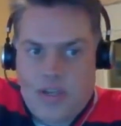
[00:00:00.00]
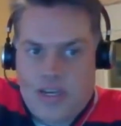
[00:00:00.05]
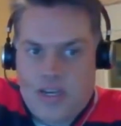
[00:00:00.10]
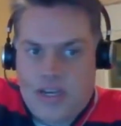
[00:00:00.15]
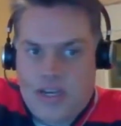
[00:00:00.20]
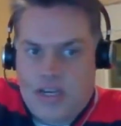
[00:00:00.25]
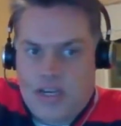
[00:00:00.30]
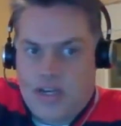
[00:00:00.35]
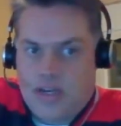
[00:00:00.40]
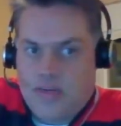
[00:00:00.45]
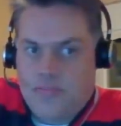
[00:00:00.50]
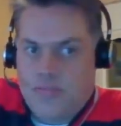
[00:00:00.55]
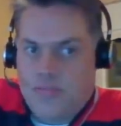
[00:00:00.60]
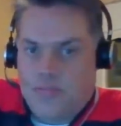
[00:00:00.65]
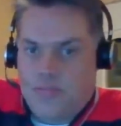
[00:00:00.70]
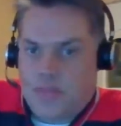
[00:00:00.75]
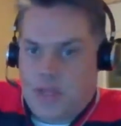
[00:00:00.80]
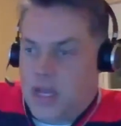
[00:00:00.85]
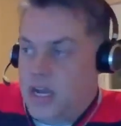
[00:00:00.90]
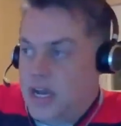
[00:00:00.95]

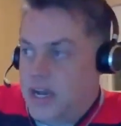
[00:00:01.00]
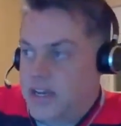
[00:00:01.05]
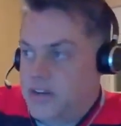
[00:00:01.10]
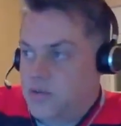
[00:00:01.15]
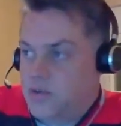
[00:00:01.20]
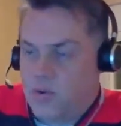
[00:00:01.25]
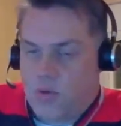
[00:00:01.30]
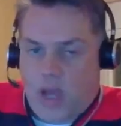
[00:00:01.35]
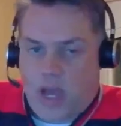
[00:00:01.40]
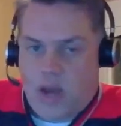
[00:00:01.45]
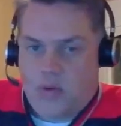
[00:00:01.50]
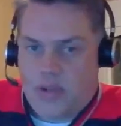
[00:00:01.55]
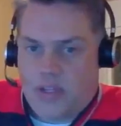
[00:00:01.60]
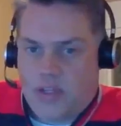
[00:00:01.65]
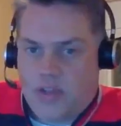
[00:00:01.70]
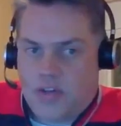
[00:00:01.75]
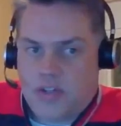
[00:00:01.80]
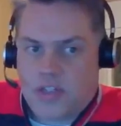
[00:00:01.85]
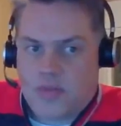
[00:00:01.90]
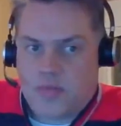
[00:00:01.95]
I don't know how
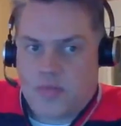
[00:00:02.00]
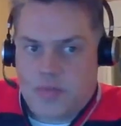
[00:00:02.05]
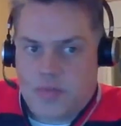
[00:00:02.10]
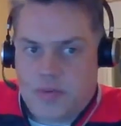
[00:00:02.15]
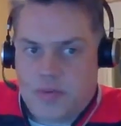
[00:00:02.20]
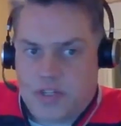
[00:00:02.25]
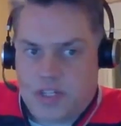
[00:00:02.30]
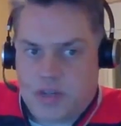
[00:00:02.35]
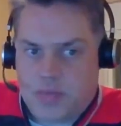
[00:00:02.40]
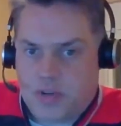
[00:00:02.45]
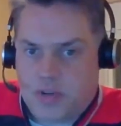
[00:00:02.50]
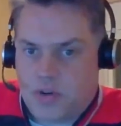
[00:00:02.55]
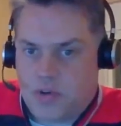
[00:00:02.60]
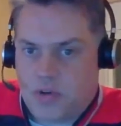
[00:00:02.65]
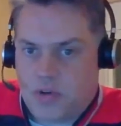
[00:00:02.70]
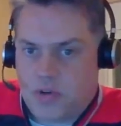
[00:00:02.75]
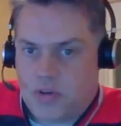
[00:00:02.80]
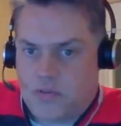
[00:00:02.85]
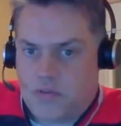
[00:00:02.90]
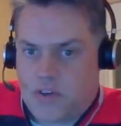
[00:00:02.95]
he looked. He picked up a
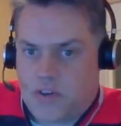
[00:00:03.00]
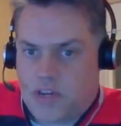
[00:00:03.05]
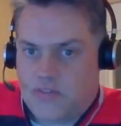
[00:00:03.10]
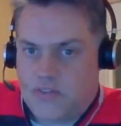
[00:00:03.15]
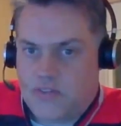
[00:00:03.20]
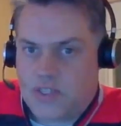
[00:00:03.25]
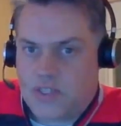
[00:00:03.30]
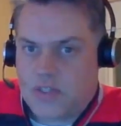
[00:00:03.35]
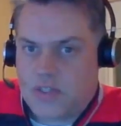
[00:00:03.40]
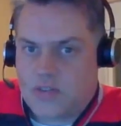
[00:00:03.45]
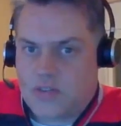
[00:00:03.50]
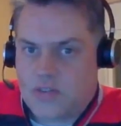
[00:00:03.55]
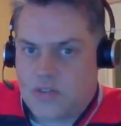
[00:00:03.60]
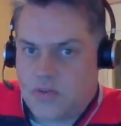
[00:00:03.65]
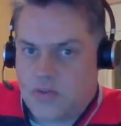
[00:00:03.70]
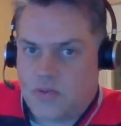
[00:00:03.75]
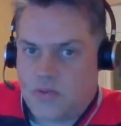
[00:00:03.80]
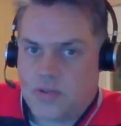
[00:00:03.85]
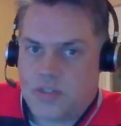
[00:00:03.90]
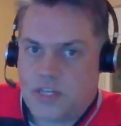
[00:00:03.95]
goal and 5 assists,
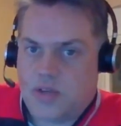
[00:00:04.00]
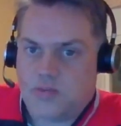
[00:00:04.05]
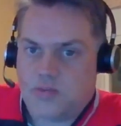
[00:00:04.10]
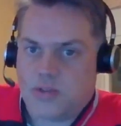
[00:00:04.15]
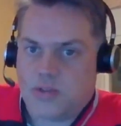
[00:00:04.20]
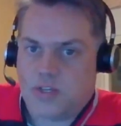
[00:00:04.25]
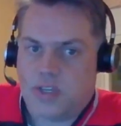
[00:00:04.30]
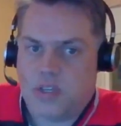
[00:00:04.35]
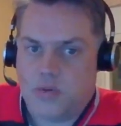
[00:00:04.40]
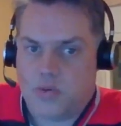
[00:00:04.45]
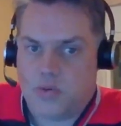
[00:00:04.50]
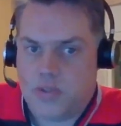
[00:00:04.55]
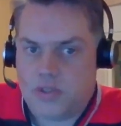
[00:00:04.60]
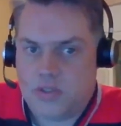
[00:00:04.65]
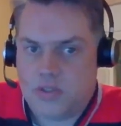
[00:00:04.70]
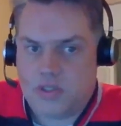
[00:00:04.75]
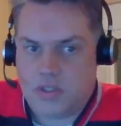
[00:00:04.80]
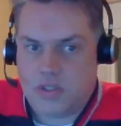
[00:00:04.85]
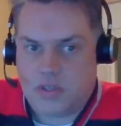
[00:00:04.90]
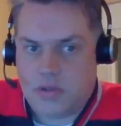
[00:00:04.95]
so it sounds like he
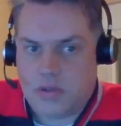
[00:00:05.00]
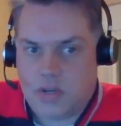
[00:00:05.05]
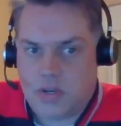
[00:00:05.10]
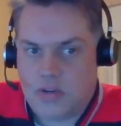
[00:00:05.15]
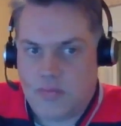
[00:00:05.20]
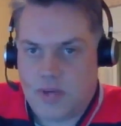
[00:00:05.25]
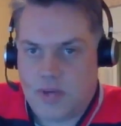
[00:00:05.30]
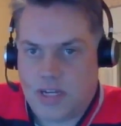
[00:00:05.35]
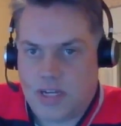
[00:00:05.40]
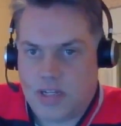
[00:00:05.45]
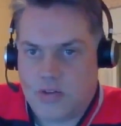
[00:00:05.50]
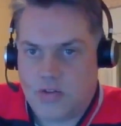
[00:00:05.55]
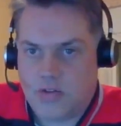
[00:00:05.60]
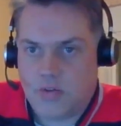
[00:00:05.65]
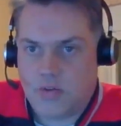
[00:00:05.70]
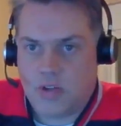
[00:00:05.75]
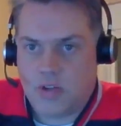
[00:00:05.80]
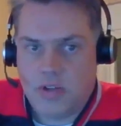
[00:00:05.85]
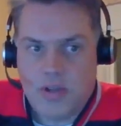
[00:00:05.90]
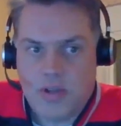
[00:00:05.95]
was kind of back to
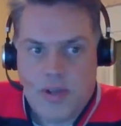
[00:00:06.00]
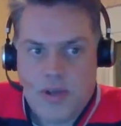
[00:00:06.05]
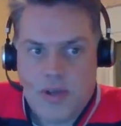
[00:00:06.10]
normal.